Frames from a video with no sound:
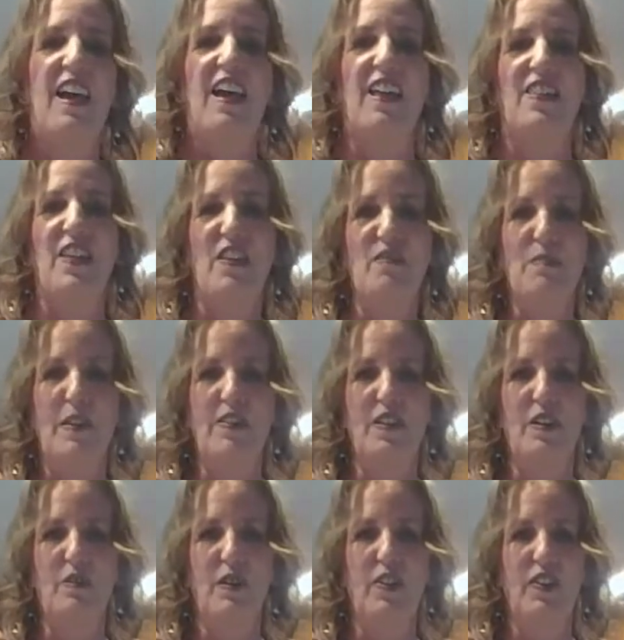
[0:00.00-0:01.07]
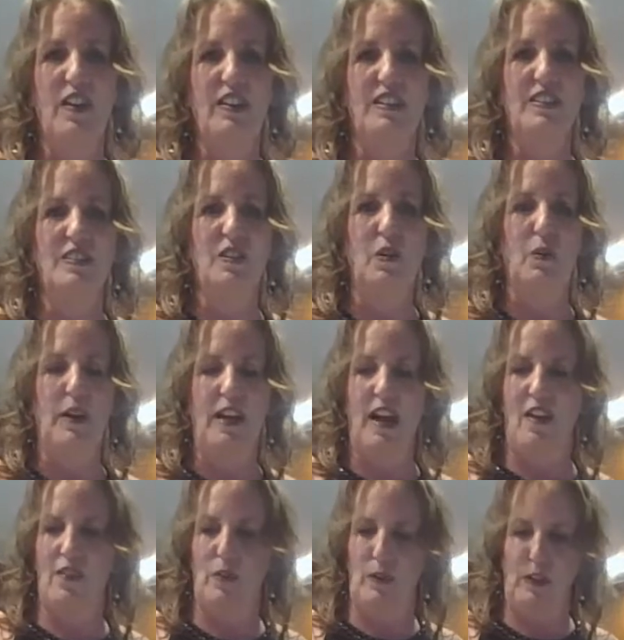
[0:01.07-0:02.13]
And they've been there with us, so we
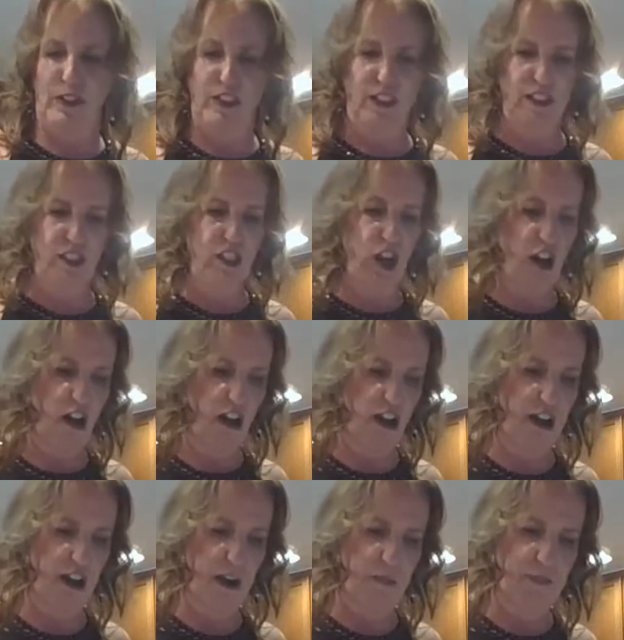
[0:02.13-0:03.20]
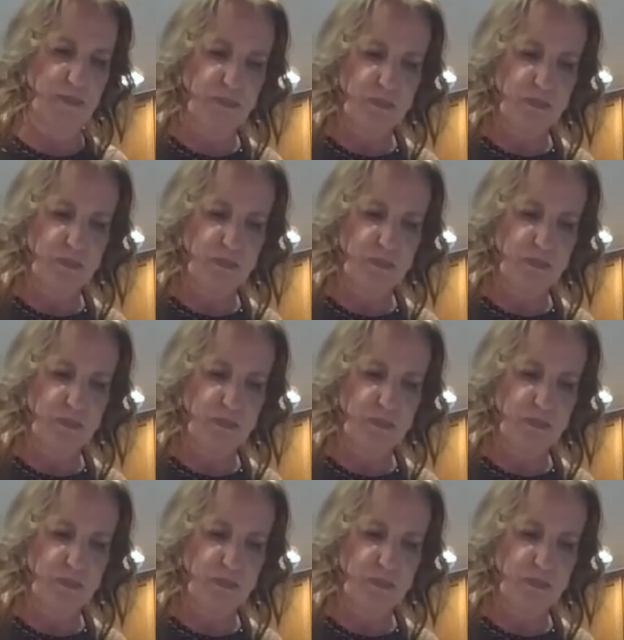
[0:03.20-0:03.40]
have a really good time.